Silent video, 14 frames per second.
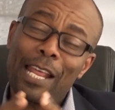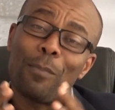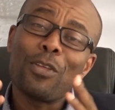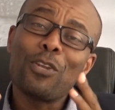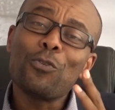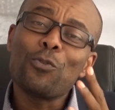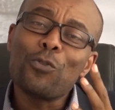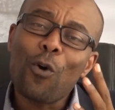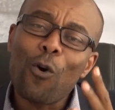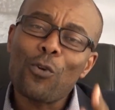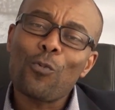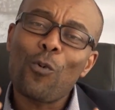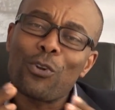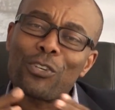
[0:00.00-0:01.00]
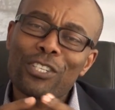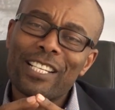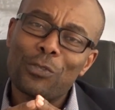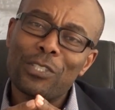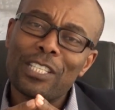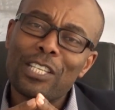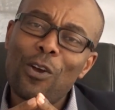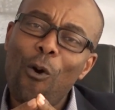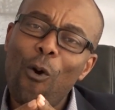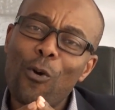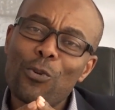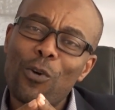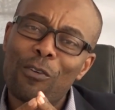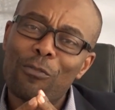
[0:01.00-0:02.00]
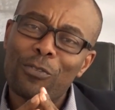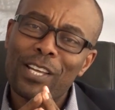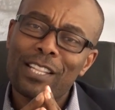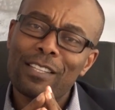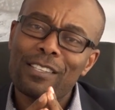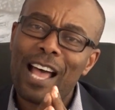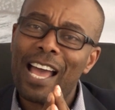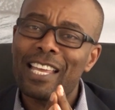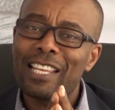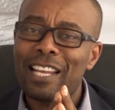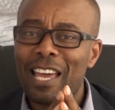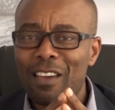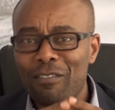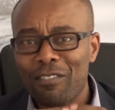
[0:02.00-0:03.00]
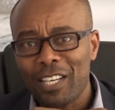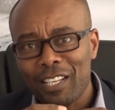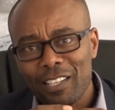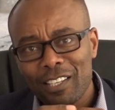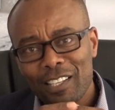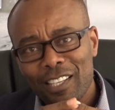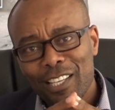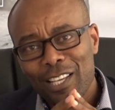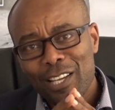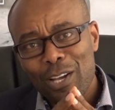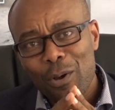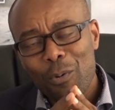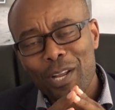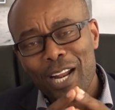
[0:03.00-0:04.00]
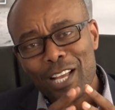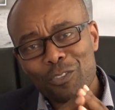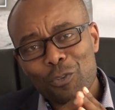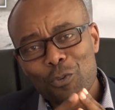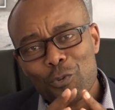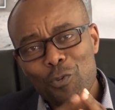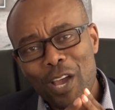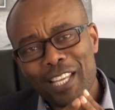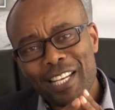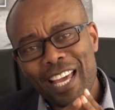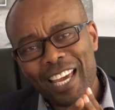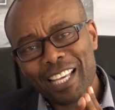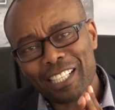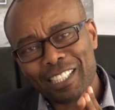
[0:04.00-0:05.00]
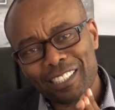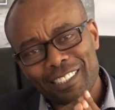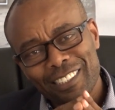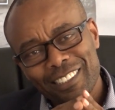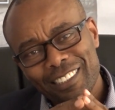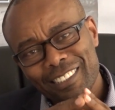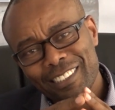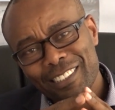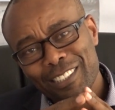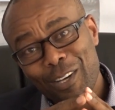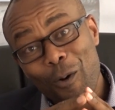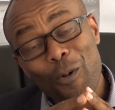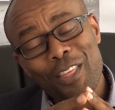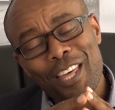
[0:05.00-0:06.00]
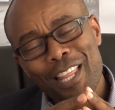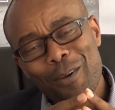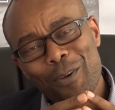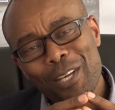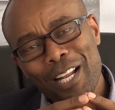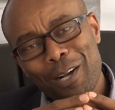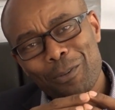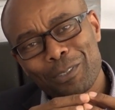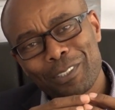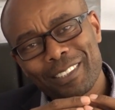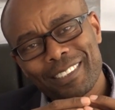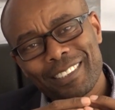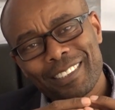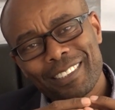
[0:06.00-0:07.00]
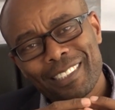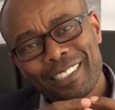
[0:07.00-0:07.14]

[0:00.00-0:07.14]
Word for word: And I mean, you don't want to see all your friends are in heaven, whereas you, you are in hell, or the other way around.